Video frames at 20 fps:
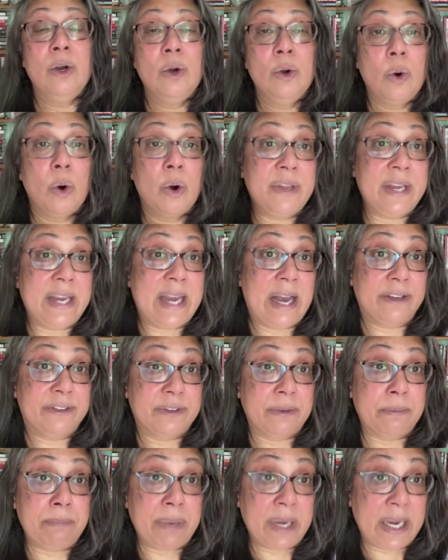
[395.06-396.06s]
or the
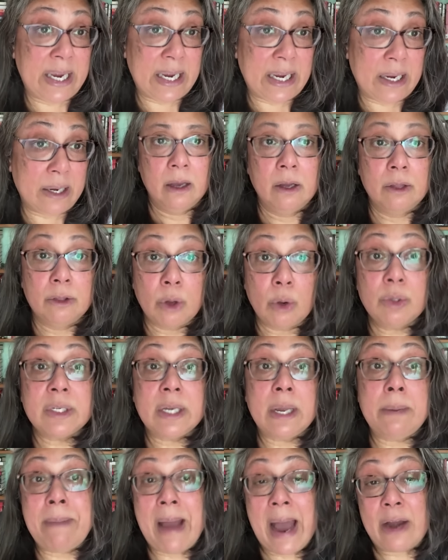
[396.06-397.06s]
S&P. Those
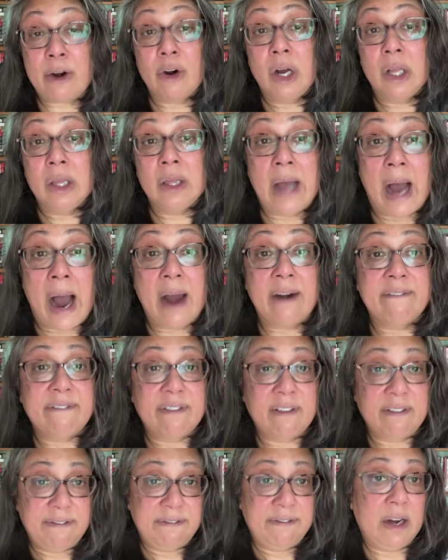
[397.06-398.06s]
can matter a lot
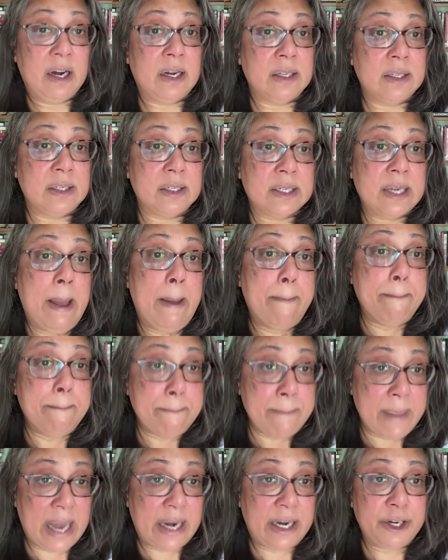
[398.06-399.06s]
for funds
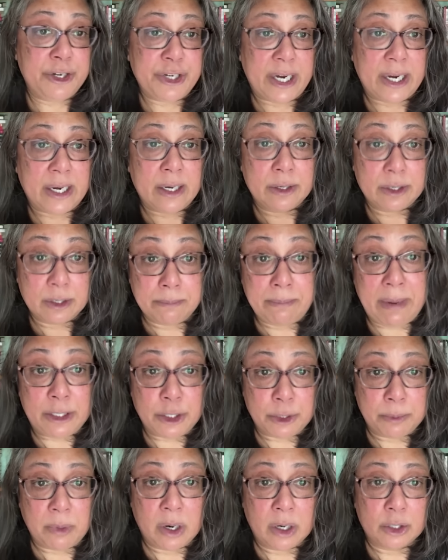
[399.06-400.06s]
managing to
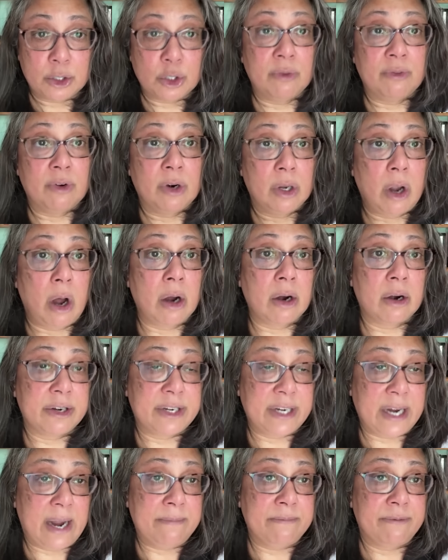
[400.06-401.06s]
benchmarks over longer
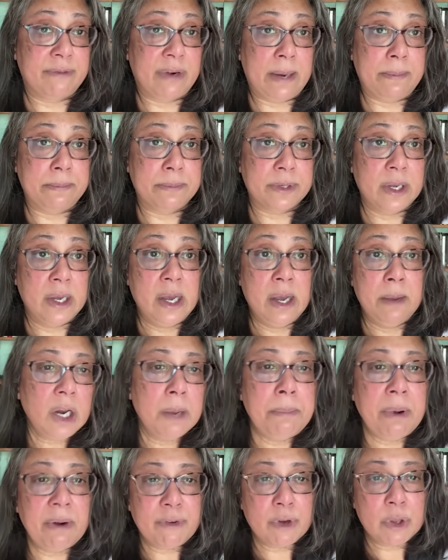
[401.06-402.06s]
time frames.
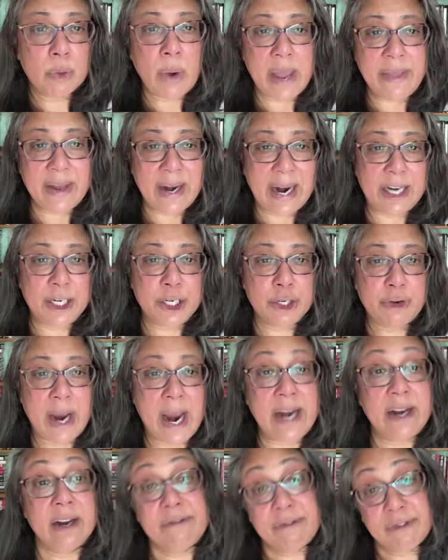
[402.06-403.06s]
But for the way that I
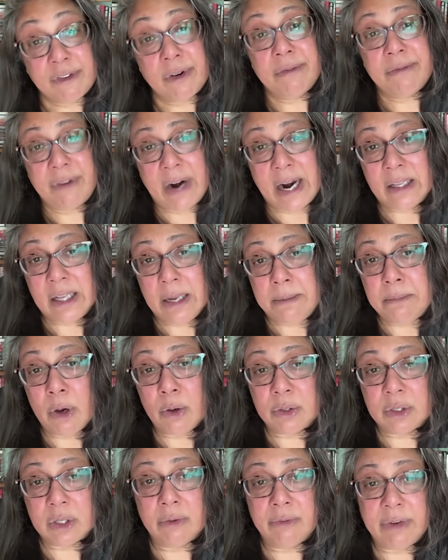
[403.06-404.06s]
trade, and for frankly
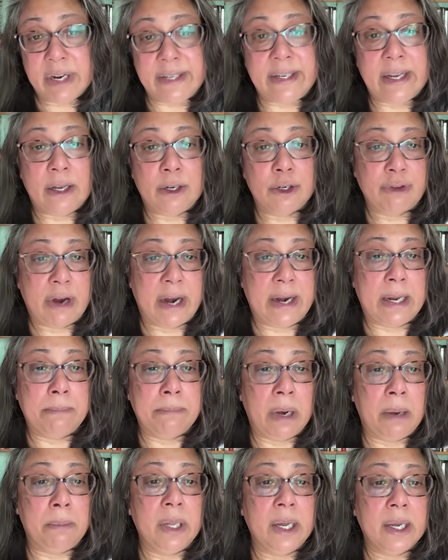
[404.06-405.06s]
most of the retail trading
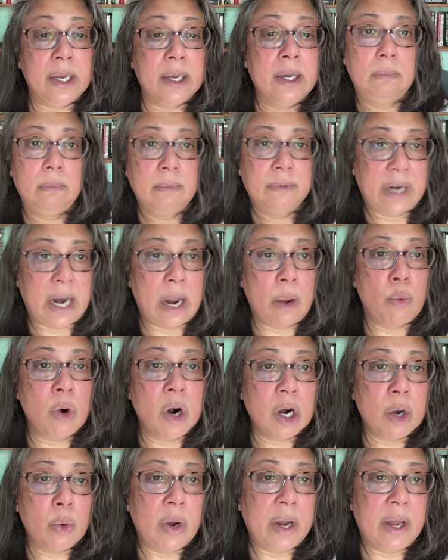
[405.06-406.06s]
public that I
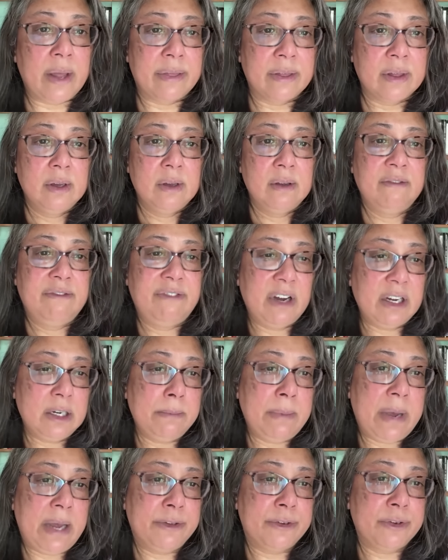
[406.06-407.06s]
work with,
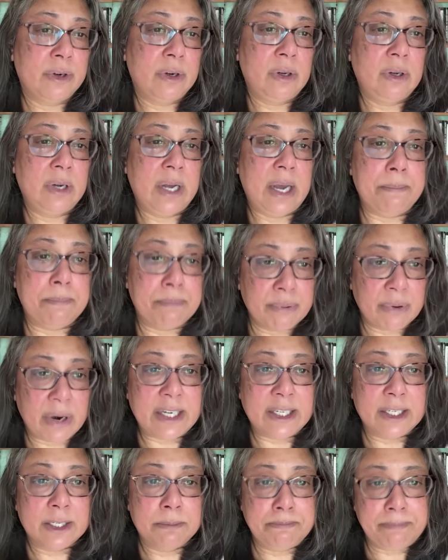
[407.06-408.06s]
fundamental and
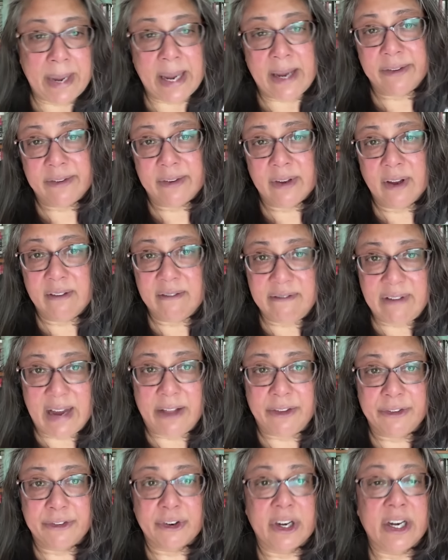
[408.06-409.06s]
price-based
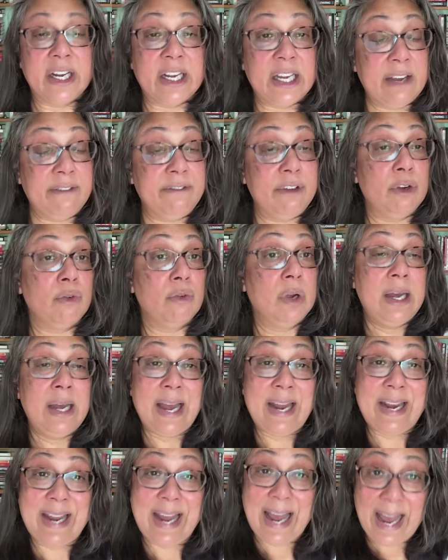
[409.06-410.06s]
events are going to give you
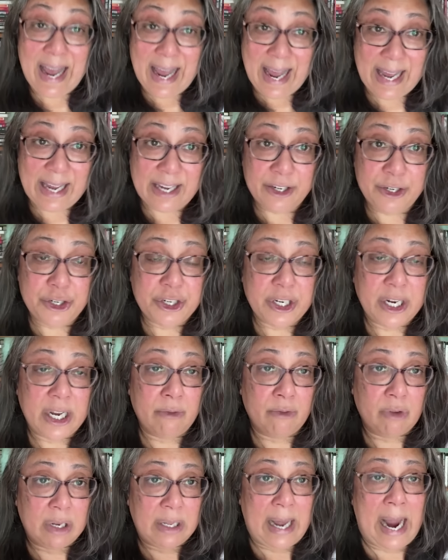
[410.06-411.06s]
an edge
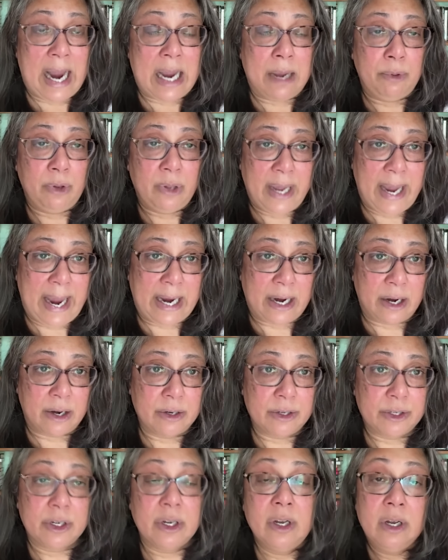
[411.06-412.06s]
in reliable
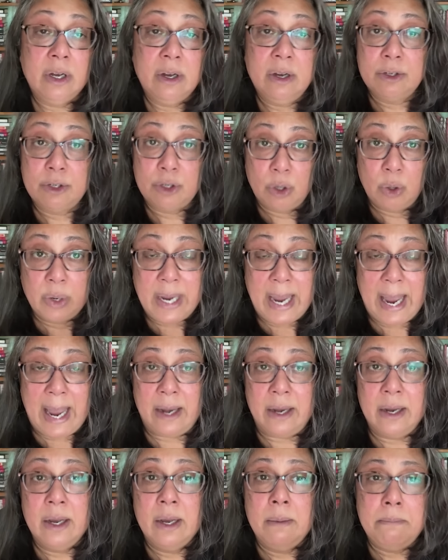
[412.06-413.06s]
anchors. So
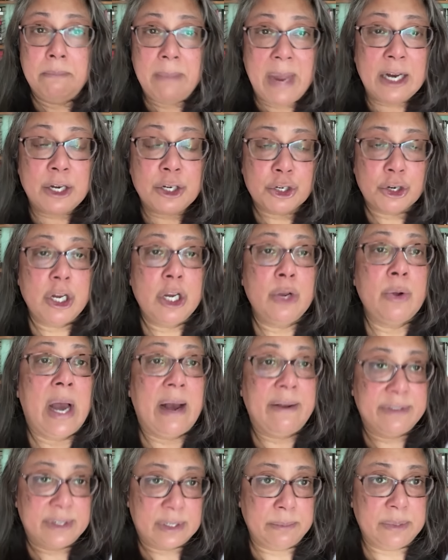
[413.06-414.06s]
again, make sure you
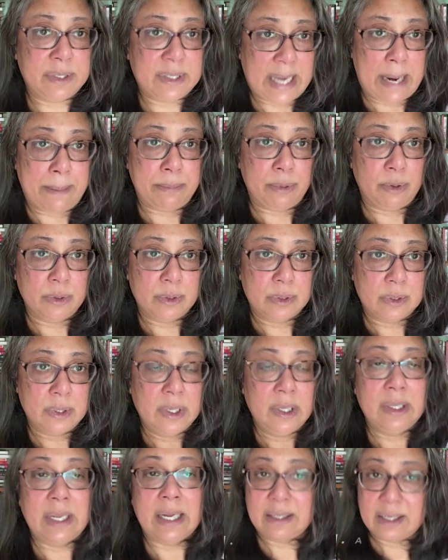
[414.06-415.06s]
have some staples,
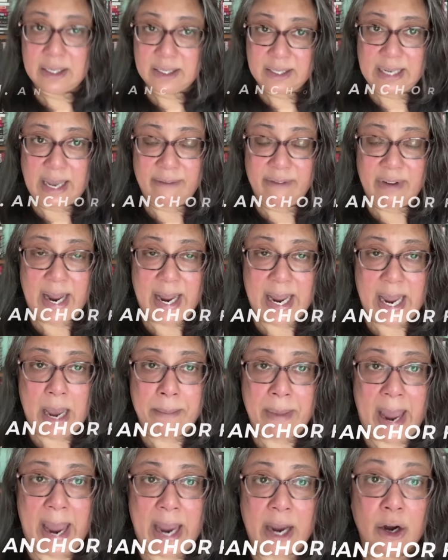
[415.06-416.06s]
like the 7
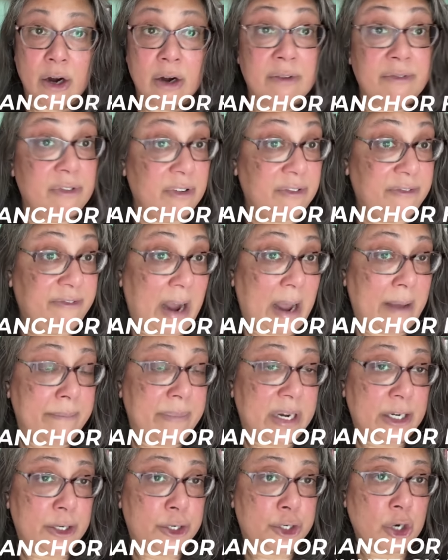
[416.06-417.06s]
a.m. anchor for a
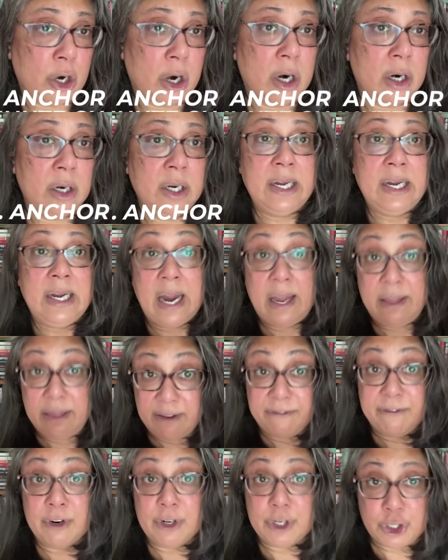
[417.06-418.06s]
5-minute chart and the
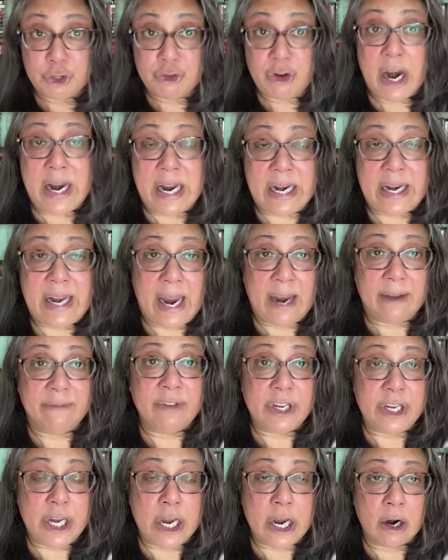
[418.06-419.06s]
first trading day of
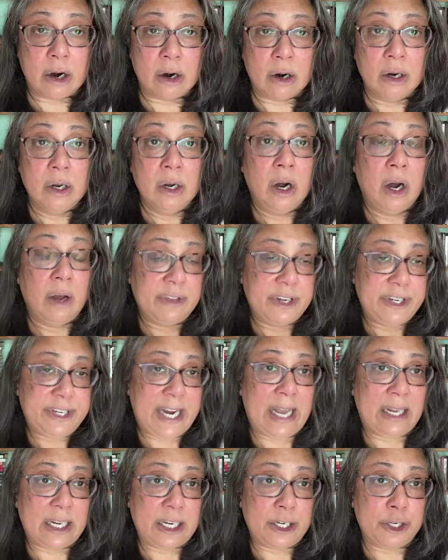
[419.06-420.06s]
the year on the daily